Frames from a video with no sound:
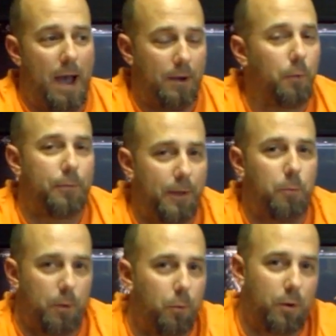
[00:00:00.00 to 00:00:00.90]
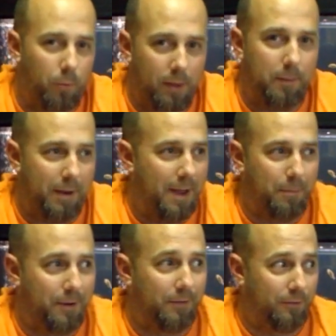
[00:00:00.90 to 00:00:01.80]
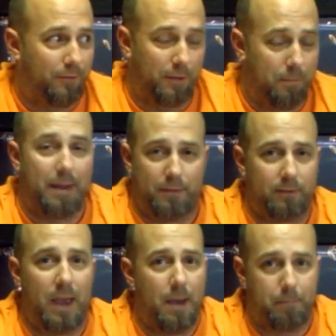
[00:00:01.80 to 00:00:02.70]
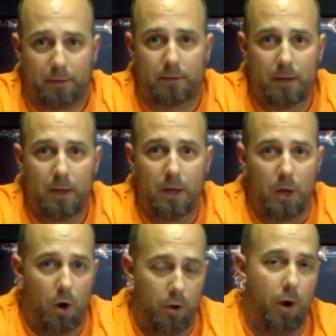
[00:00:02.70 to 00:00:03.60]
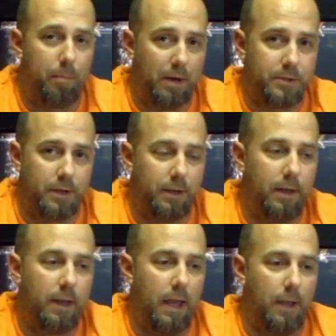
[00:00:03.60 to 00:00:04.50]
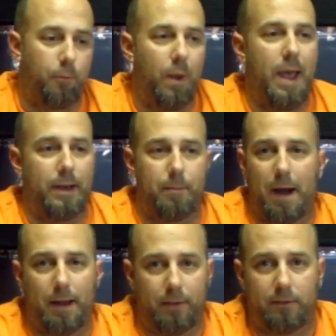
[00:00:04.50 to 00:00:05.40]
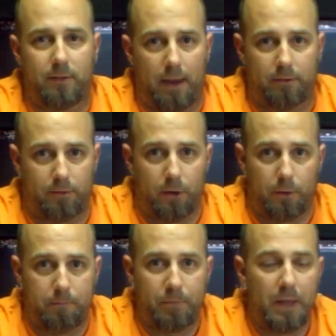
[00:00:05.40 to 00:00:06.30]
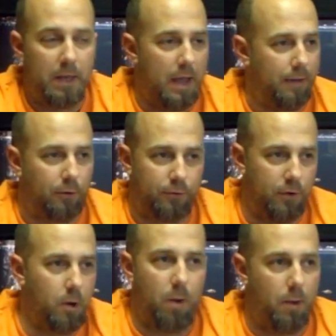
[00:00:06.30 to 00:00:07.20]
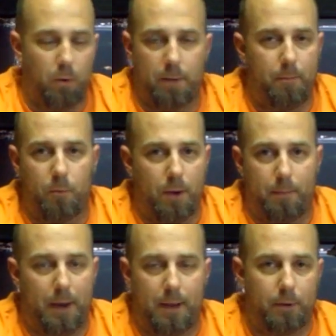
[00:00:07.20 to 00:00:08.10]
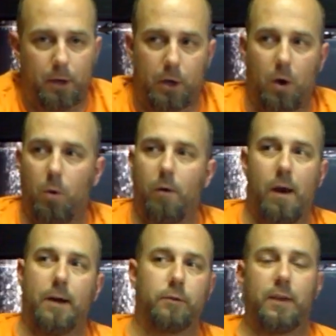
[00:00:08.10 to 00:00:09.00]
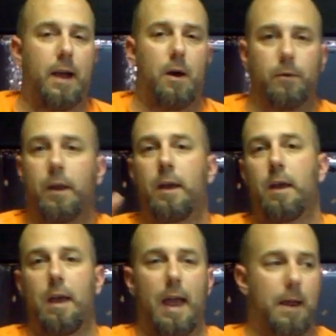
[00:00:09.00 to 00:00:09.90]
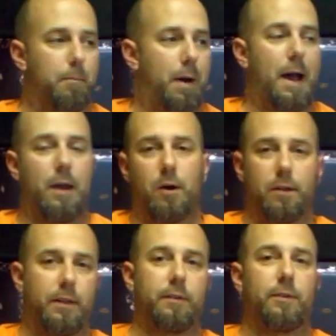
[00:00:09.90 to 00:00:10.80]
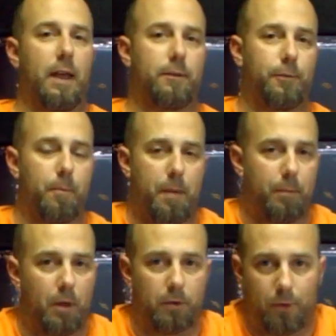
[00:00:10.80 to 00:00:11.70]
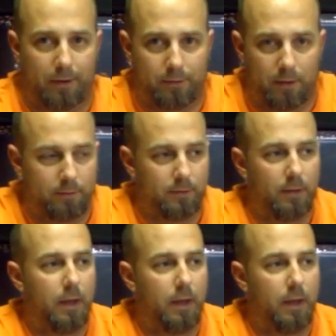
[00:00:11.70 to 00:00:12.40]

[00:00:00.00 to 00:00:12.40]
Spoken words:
I don't think we would have really been able to make this happen on our budget if we had to buy these tanks new. And there's no way we have been able to go around town and buy all these tanks from people on Craigslist.